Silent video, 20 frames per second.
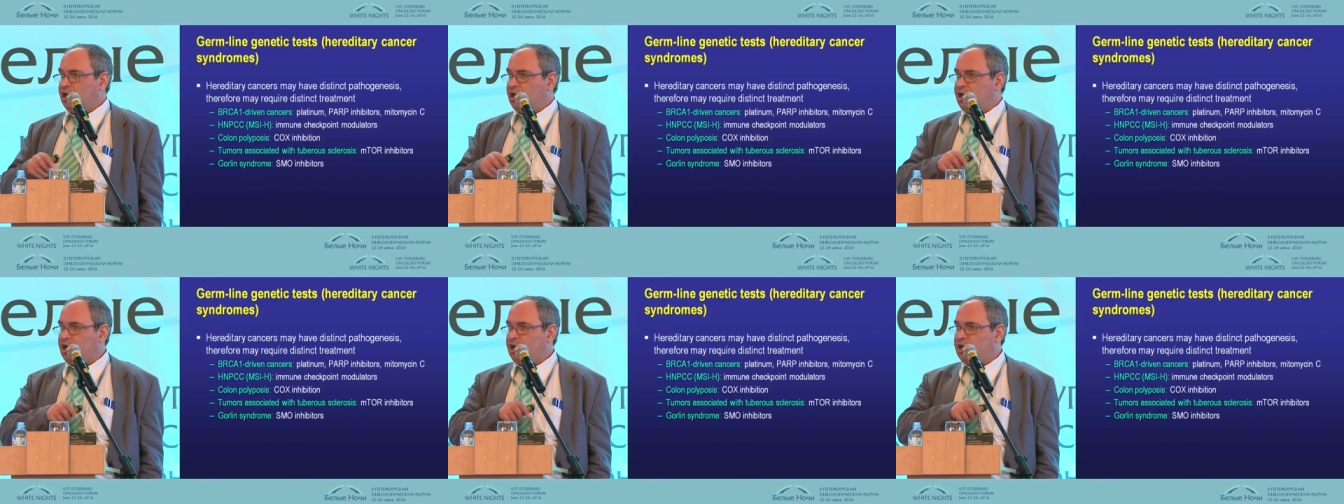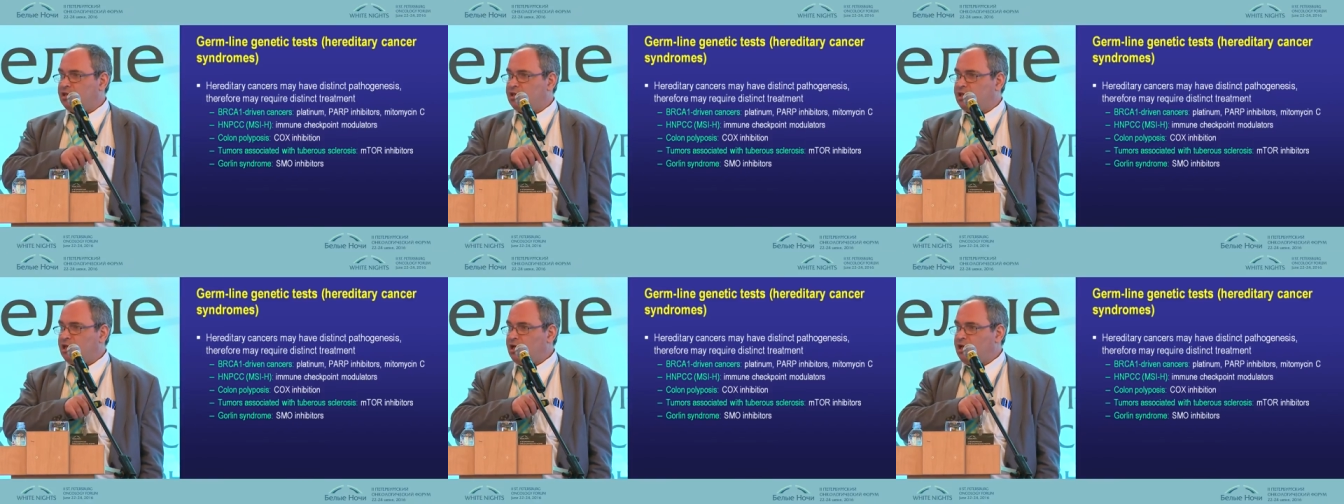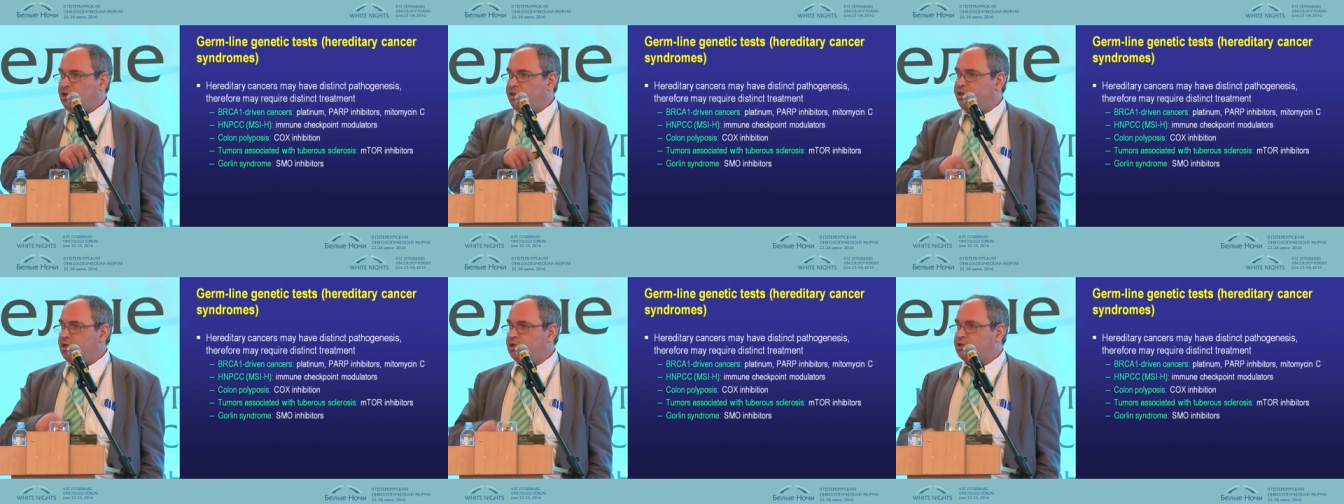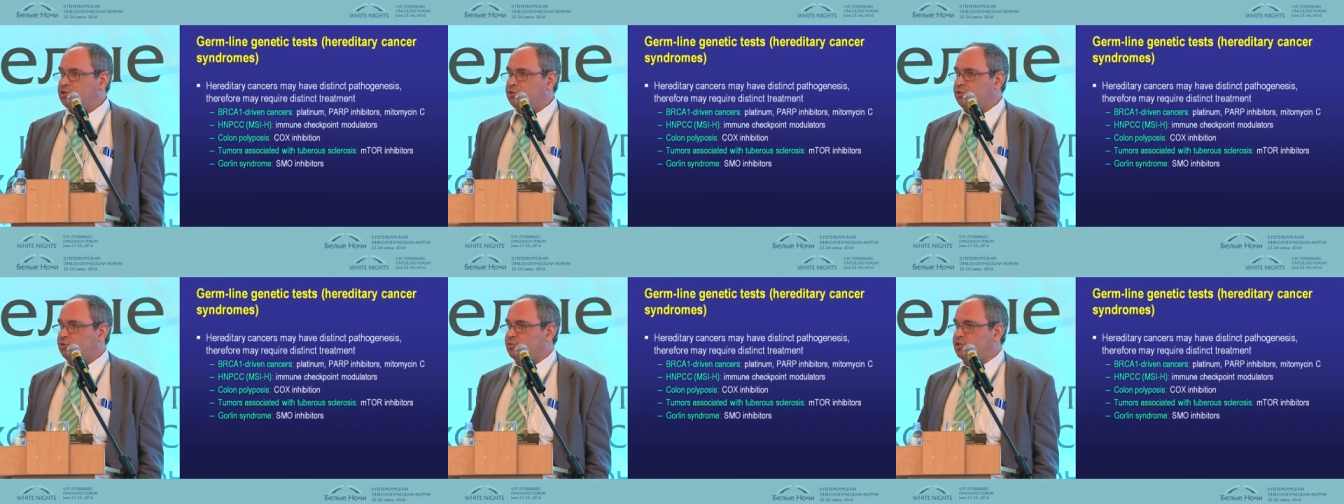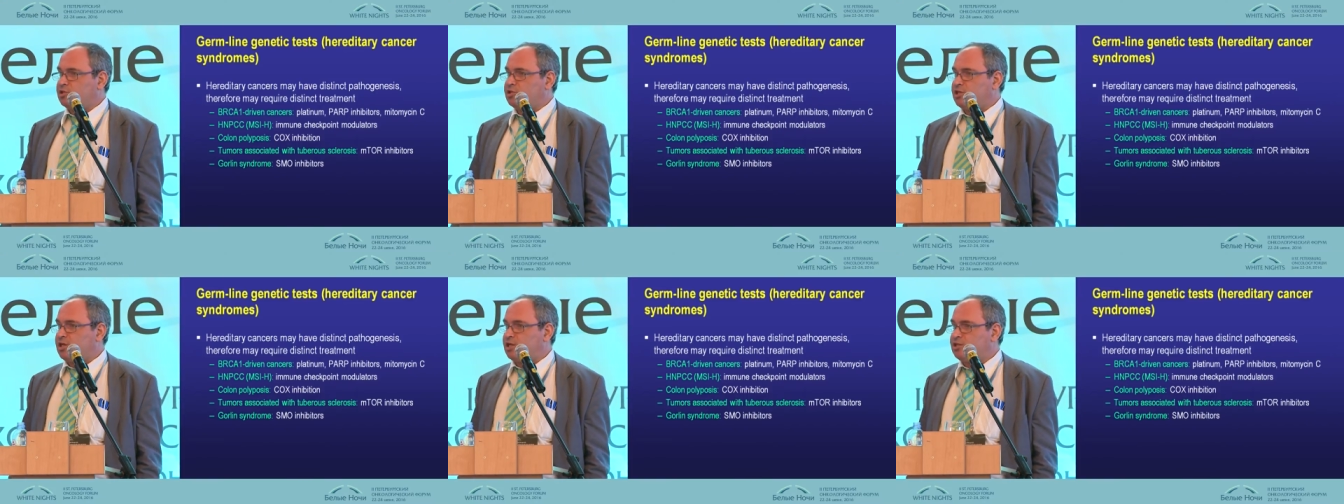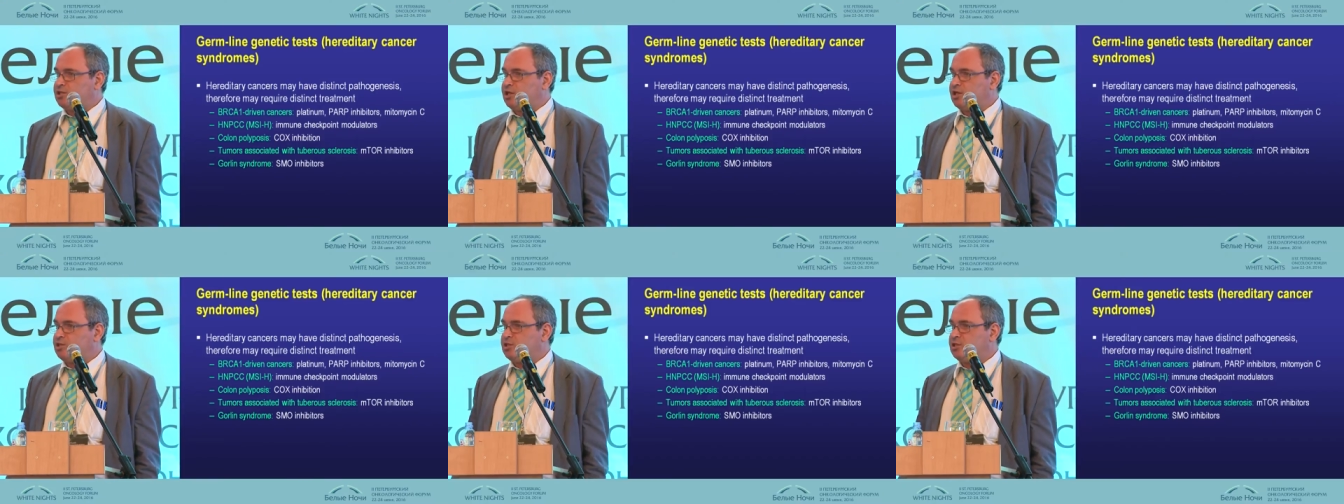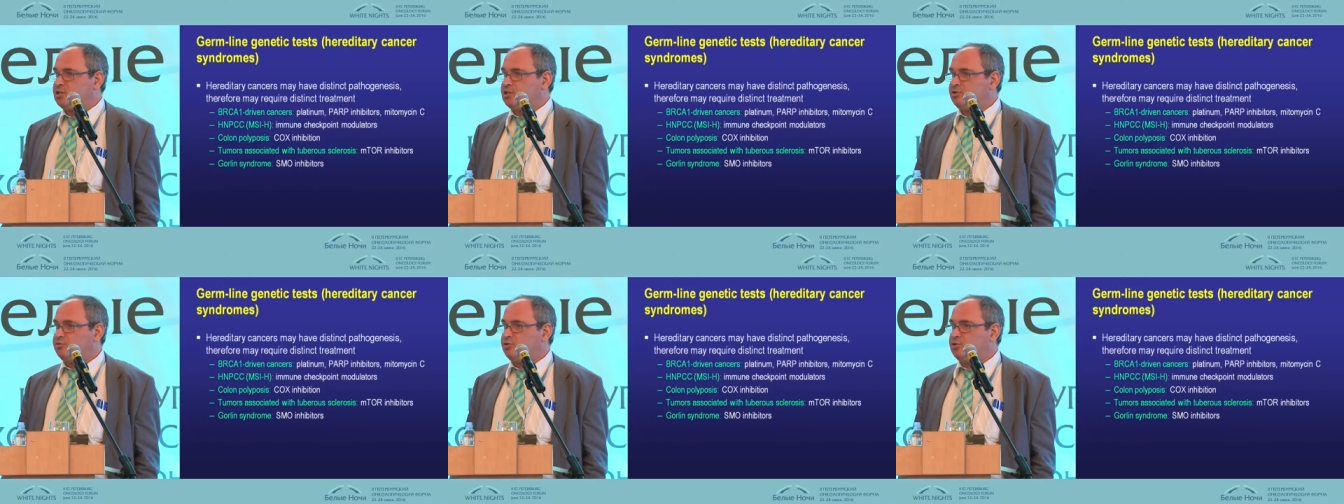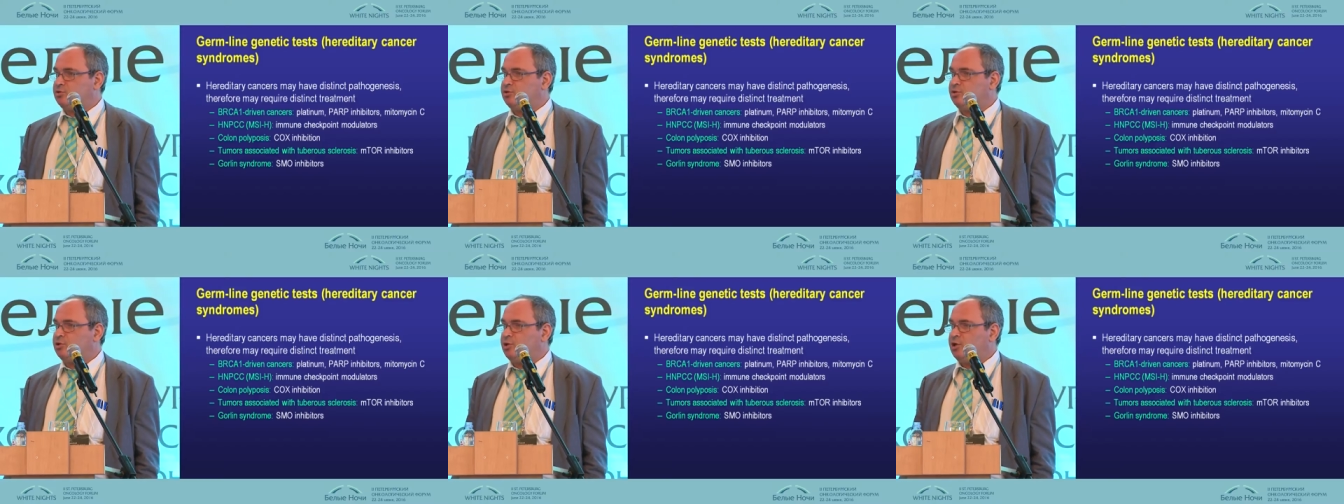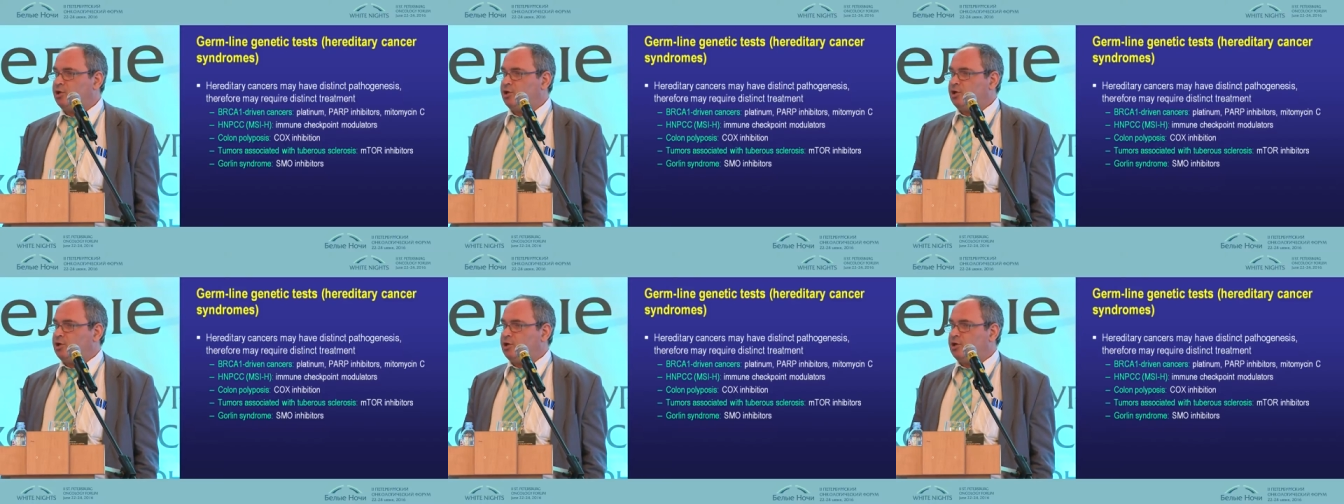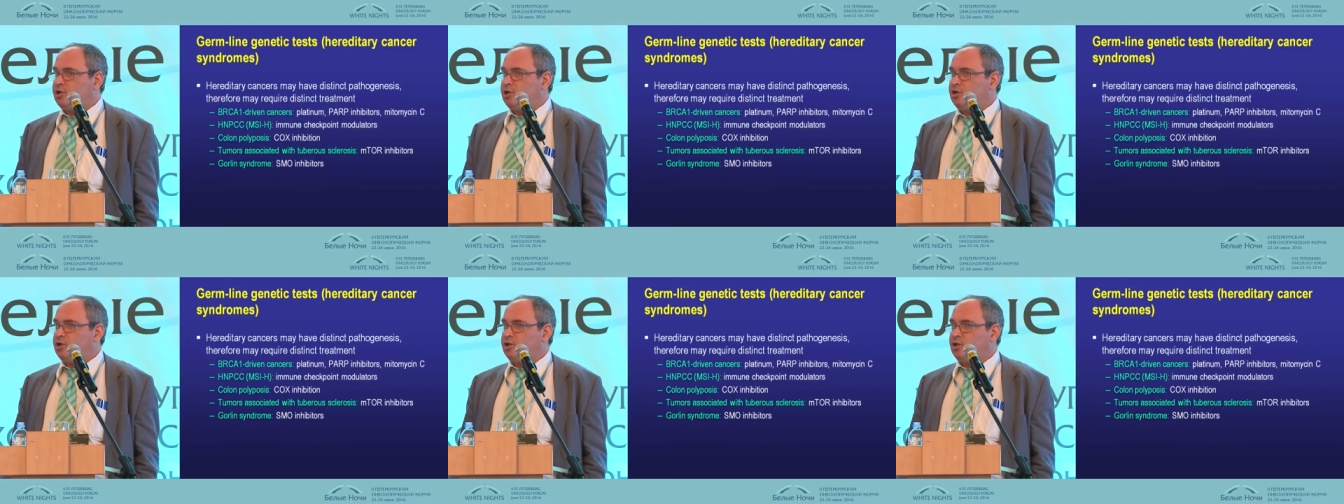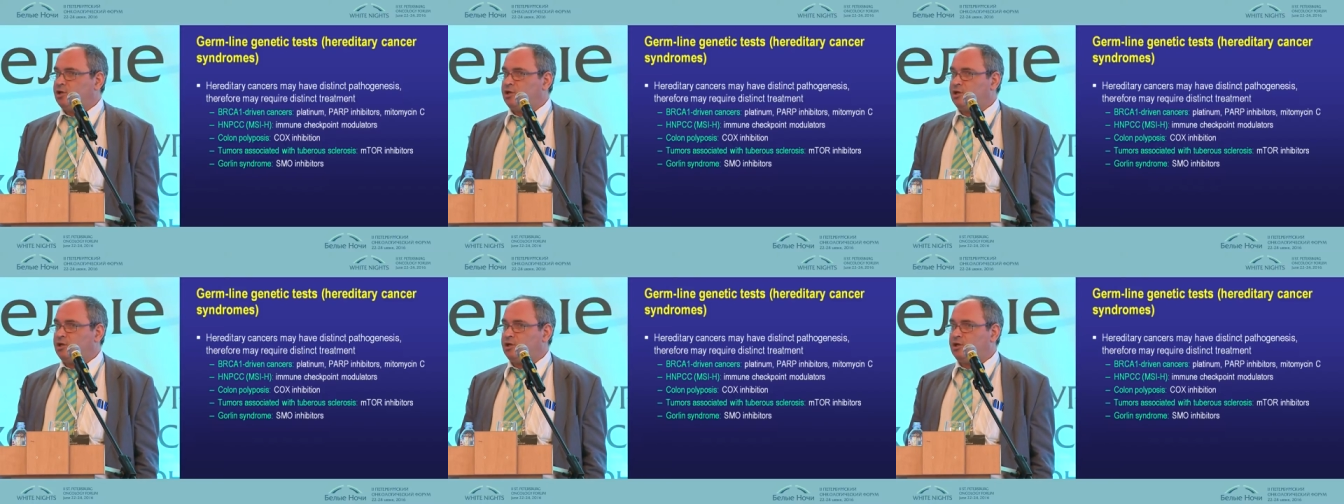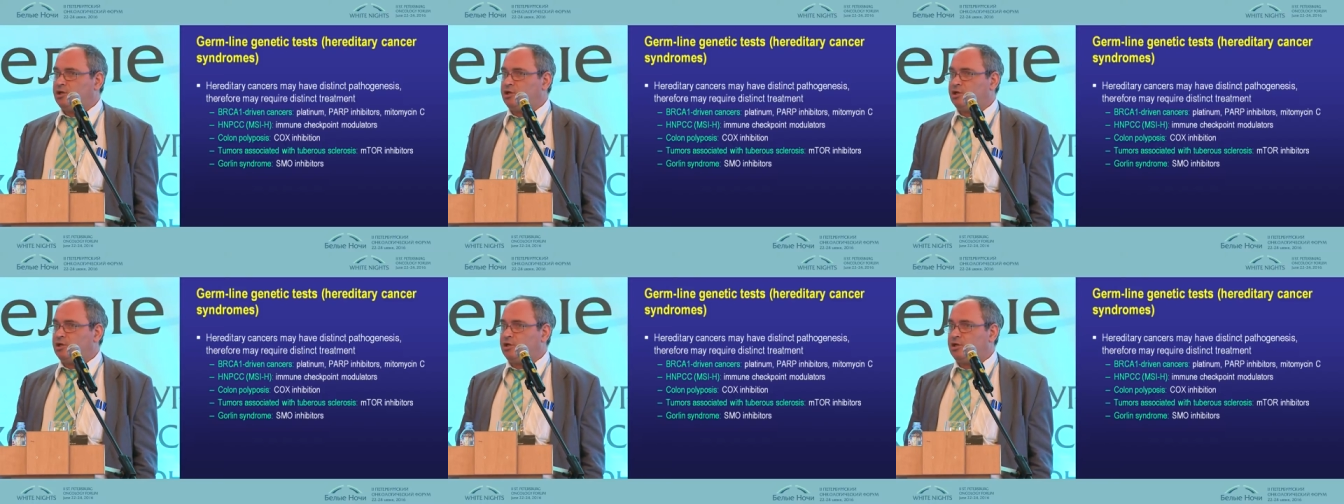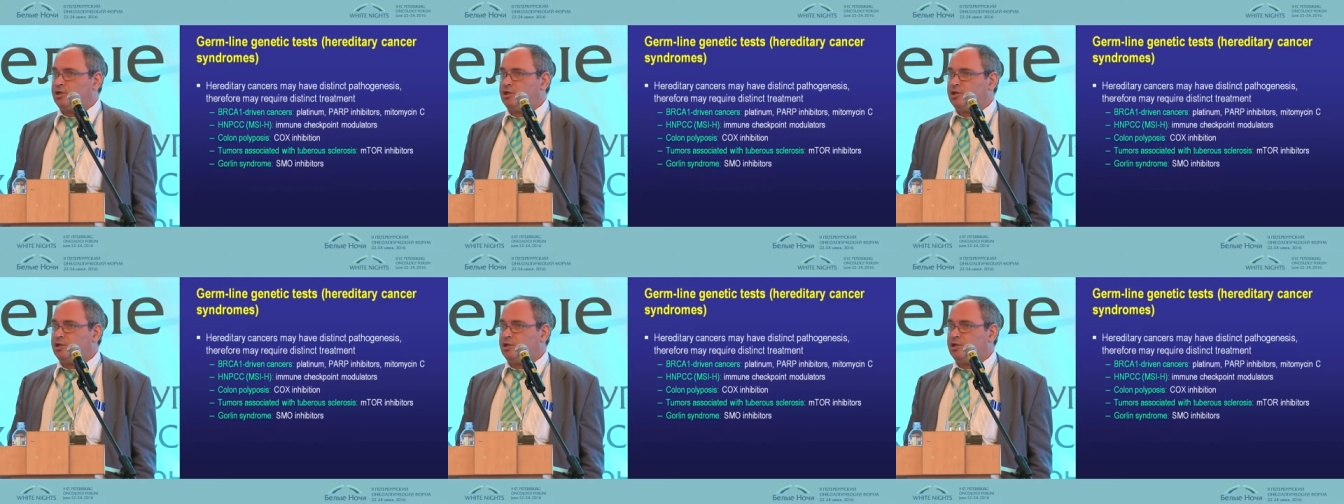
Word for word: And these tumors are sensitive to uh,